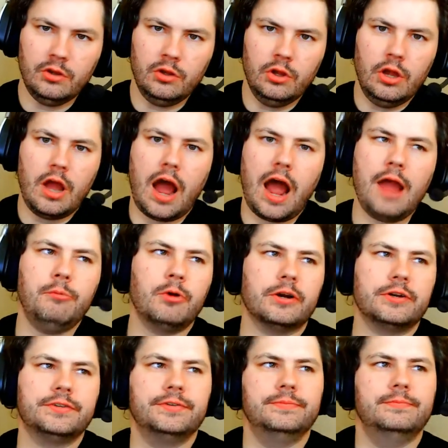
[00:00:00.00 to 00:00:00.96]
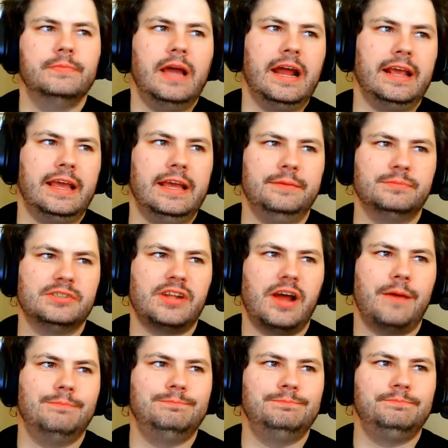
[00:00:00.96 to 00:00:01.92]
I worked at a GameStop.
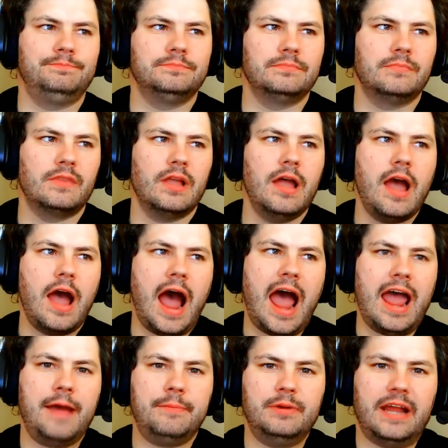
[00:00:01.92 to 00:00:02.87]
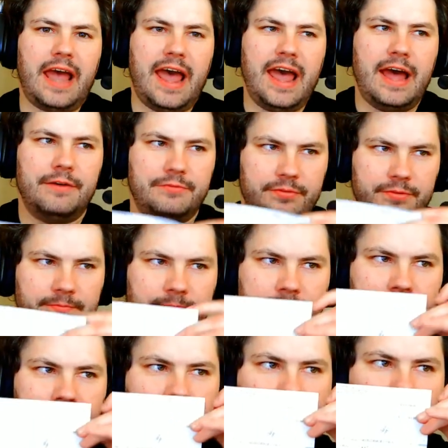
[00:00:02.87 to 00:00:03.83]
I happen to have,
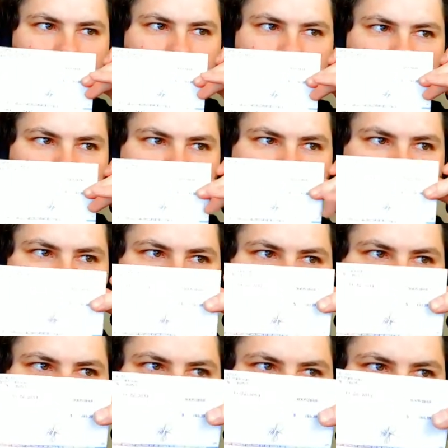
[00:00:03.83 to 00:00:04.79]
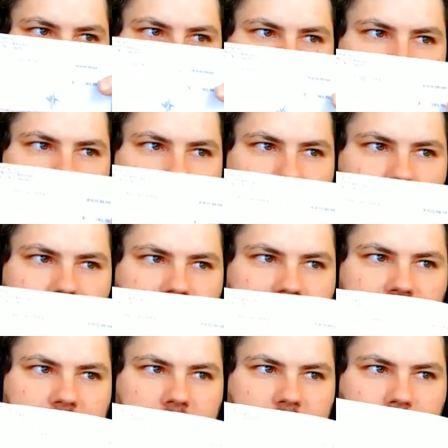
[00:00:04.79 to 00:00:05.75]
I don't know if you can see it
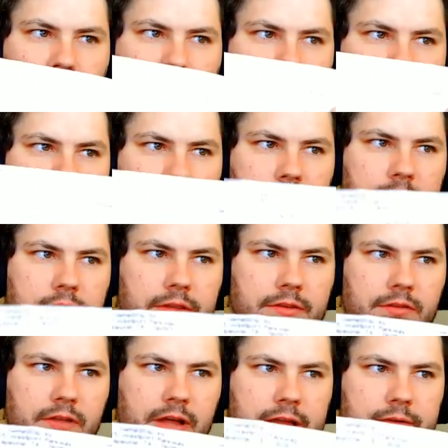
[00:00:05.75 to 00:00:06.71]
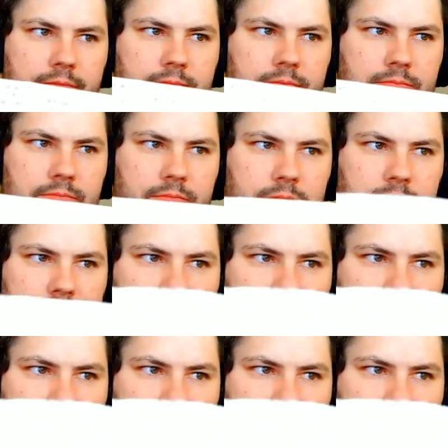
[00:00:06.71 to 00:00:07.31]
very well in the light. It's